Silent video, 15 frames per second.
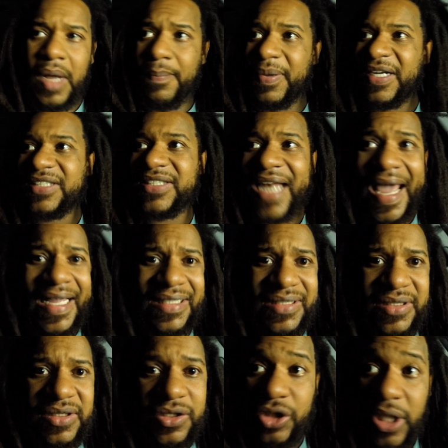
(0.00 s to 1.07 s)
But it's like,
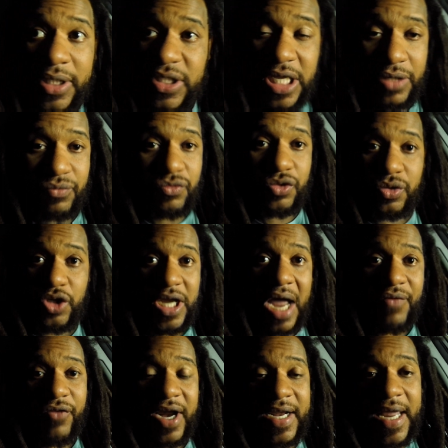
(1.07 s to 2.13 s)
you
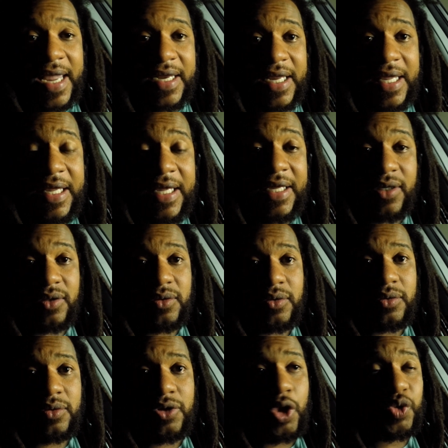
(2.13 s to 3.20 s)
got radiated heat,
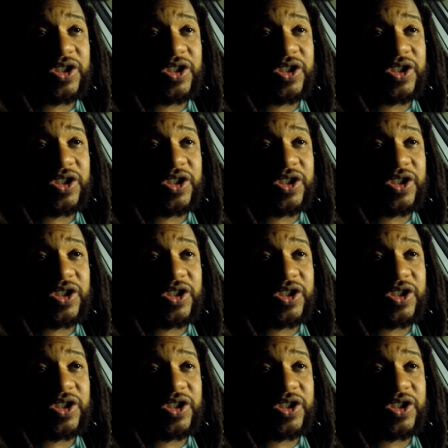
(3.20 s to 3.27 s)
no